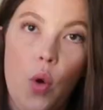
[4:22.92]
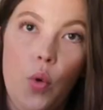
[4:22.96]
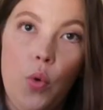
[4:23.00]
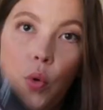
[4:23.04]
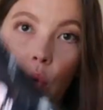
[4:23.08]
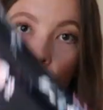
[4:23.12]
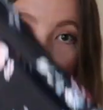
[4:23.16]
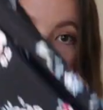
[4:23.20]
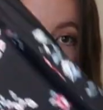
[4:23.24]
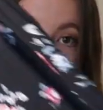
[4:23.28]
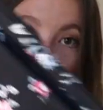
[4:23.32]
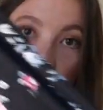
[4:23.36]

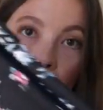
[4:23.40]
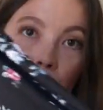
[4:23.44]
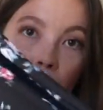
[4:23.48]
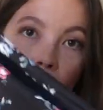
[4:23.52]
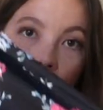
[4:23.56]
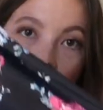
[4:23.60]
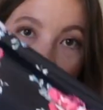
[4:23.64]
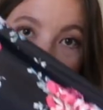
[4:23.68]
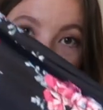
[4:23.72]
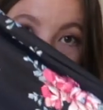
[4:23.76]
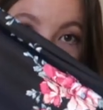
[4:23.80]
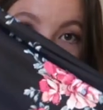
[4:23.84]
Ooh, and the
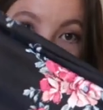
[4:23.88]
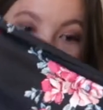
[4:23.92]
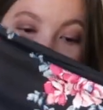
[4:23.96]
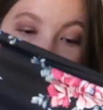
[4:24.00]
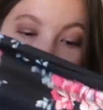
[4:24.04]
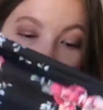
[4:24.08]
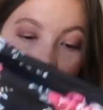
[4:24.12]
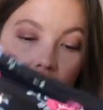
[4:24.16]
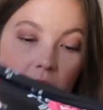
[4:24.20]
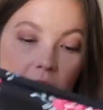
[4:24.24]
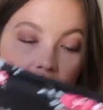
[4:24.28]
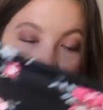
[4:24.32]
bottoms
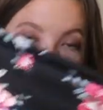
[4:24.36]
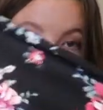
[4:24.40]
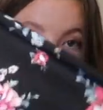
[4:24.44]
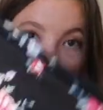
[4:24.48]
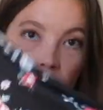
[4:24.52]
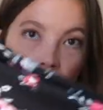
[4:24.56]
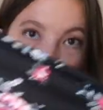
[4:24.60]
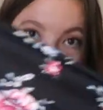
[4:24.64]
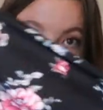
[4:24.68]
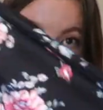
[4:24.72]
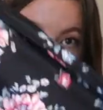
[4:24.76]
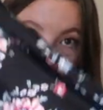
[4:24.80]
are a little
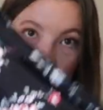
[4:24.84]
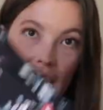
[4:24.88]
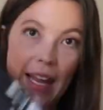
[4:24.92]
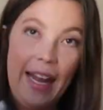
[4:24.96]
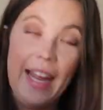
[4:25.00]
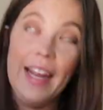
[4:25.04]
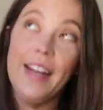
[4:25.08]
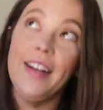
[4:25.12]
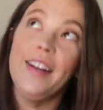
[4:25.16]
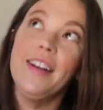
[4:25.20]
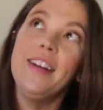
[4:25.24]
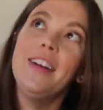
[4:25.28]

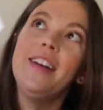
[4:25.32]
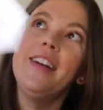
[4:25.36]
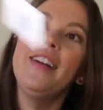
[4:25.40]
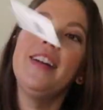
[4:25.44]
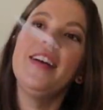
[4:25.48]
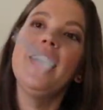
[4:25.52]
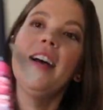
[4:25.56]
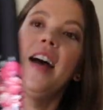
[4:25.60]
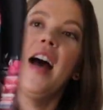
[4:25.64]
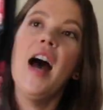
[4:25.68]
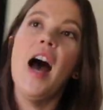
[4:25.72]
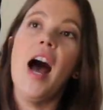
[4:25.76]

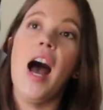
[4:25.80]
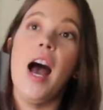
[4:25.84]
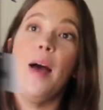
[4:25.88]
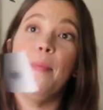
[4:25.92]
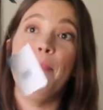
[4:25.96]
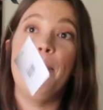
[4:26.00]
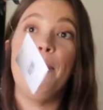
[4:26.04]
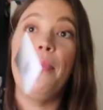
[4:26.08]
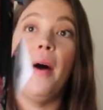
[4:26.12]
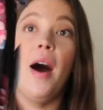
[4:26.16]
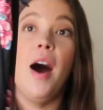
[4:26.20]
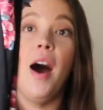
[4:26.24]
flared.
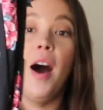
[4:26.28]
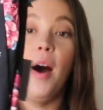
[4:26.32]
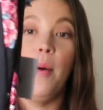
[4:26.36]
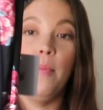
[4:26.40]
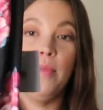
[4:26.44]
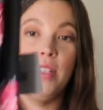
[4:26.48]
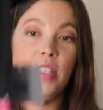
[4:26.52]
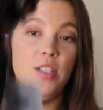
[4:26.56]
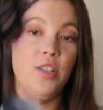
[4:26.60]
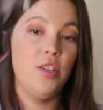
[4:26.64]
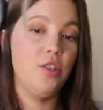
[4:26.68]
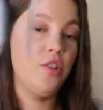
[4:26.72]
I'm
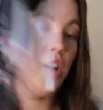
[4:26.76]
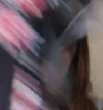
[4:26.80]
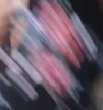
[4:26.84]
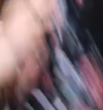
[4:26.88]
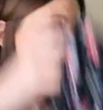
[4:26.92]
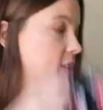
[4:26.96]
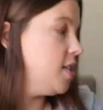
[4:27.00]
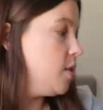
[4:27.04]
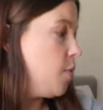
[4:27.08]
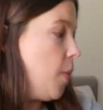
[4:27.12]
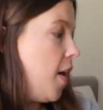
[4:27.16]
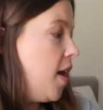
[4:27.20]
pumped to try
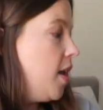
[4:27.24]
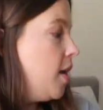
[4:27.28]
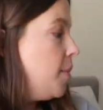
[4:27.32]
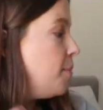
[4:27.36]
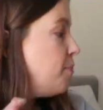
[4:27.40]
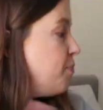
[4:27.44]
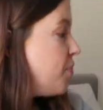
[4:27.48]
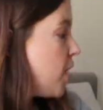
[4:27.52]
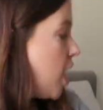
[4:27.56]
this one.